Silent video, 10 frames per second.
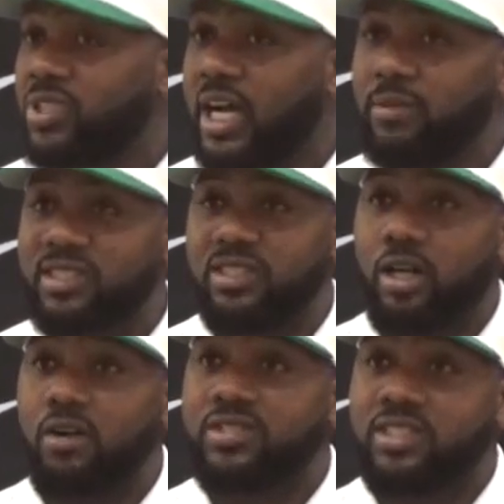job since the
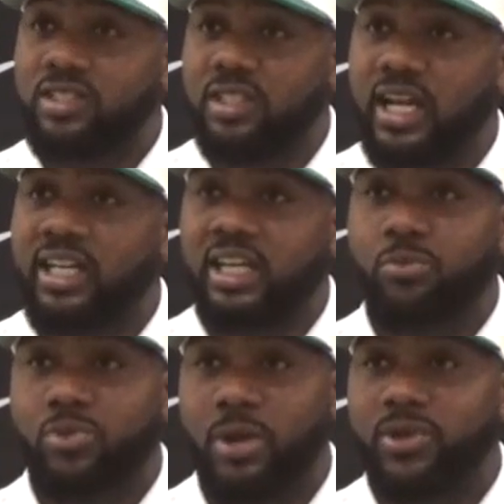offseason, kind of
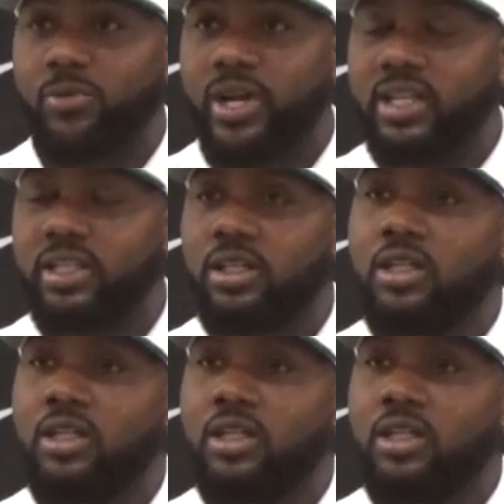getting prepped and ready.